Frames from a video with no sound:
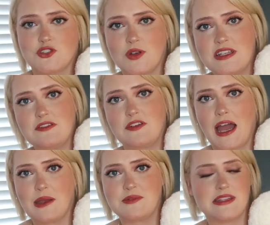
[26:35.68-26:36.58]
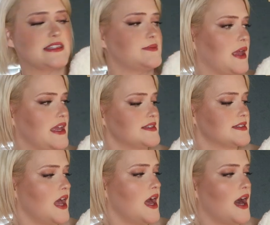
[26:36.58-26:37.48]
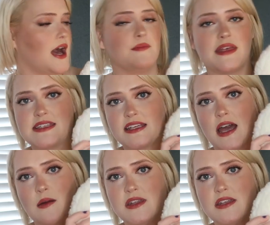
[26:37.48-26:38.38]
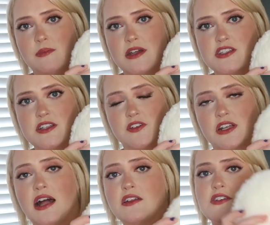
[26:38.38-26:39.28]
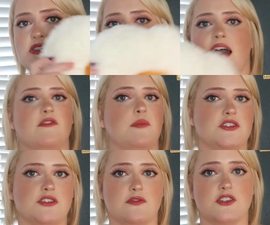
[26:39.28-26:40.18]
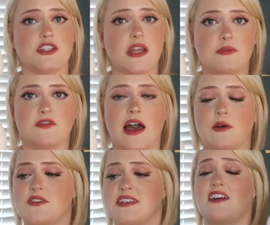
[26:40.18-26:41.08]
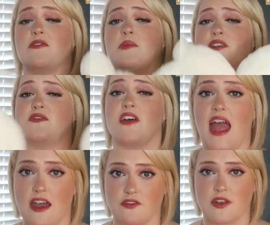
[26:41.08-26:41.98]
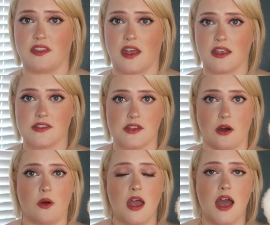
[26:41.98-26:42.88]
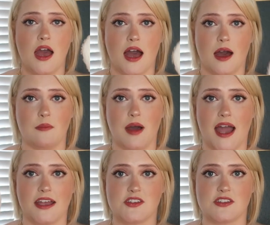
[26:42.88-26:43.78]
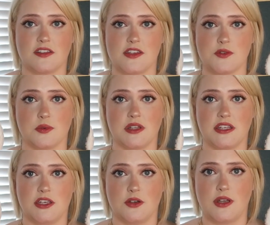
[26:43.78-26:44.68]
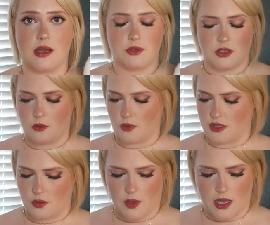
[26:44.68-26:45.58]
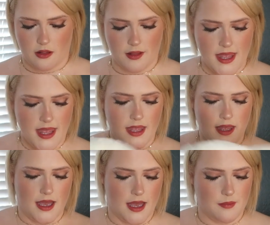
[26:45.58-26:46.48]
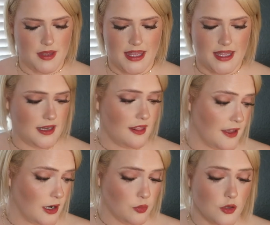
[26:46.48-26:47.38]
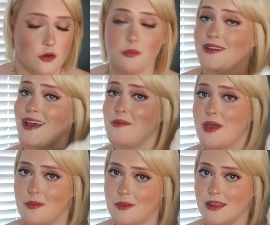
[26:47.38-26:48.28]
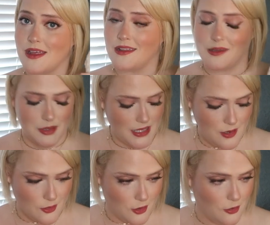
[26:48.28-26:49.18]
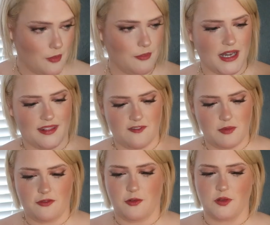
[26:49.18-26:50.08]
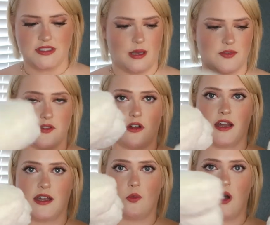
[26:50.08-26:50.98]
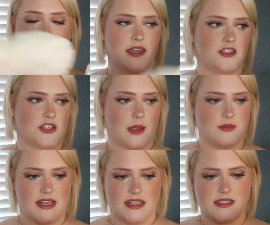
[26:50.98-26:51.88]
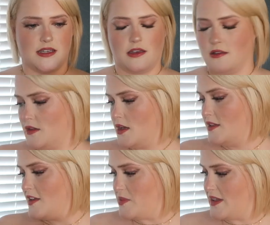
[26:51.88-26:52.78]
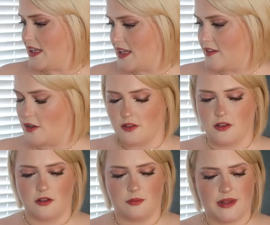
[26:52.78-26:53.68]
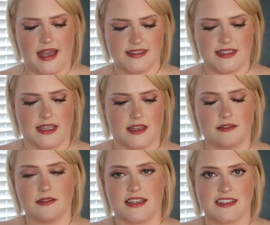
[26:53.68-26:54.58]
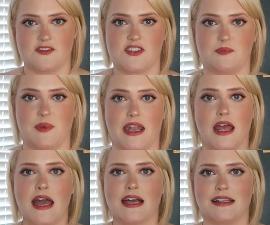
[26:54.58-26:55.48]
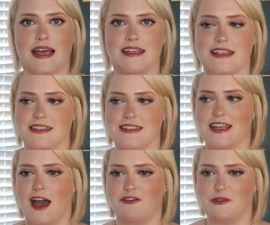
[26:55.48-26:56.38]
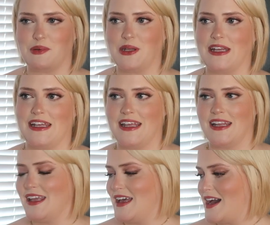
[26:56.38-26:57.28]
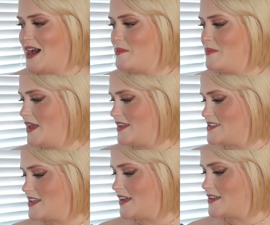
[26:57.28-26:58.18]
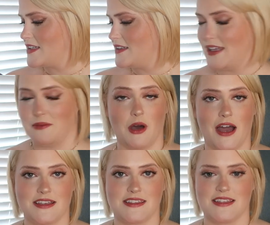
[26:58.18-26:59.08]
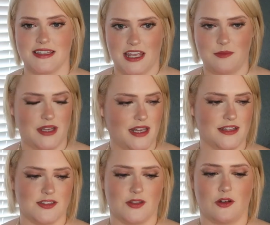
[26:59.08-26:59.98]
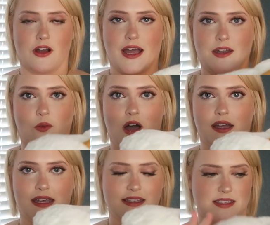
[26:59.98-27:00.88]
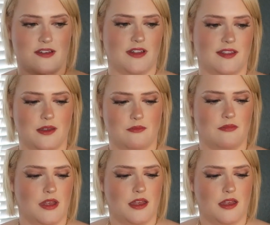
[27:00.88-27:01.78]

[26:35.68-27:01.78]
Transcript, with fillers: trendy vibe to this space. Um, they did come in a bunch of different colors. They have a bunch of different shaped flowers. They have a bunch of everything. So um, I just thought these were really cute and would go really well um, in their room, but now maybe in the playroom. But they've been folded up, so they're all kind of wonky shaped. I need to, they've been like in their little plastic because I've just been collecting stuff and putting it um, to in boxes and keeping it. And so they're all kind of wonky because I've let them